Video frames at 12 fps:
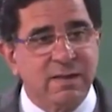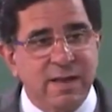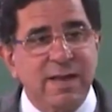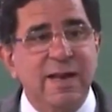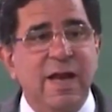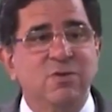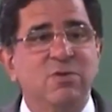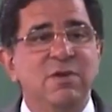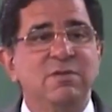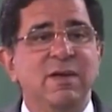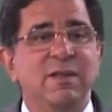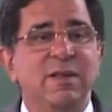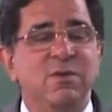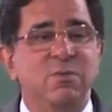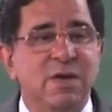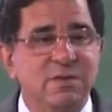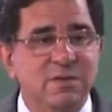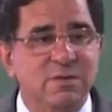they can actually send their
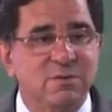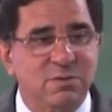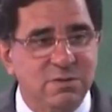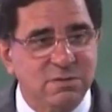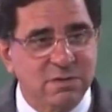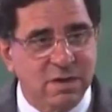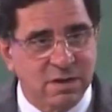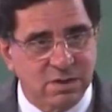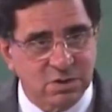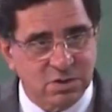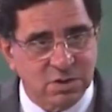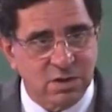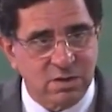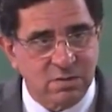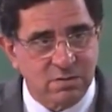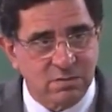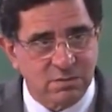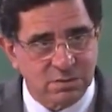waste to this regional
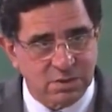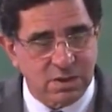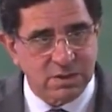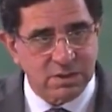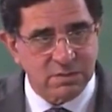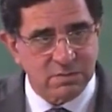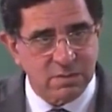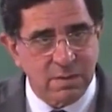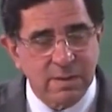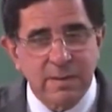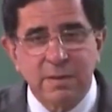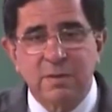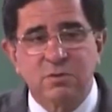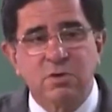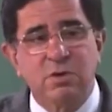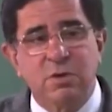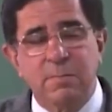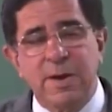facilities.
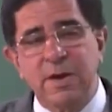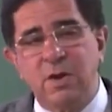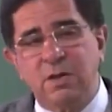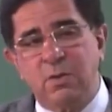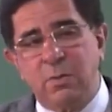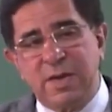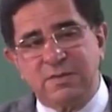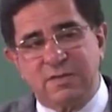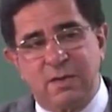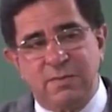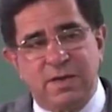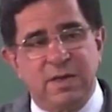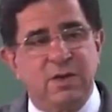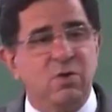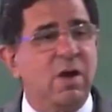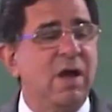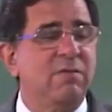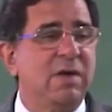So depending on the waste coming in,
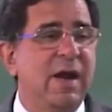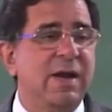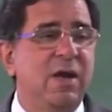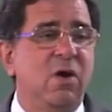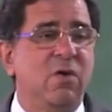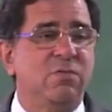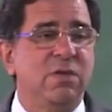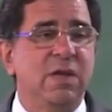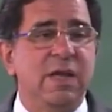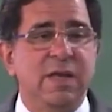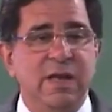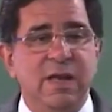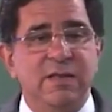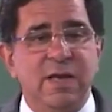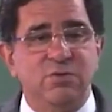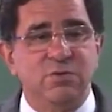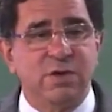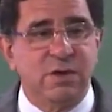you have an idea of the area
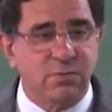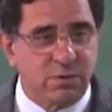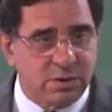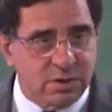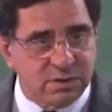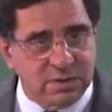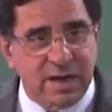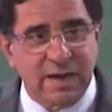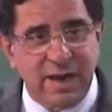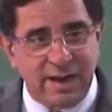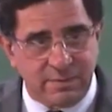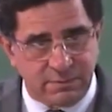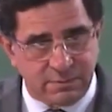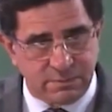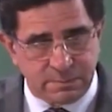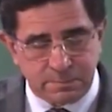that you need for the design life.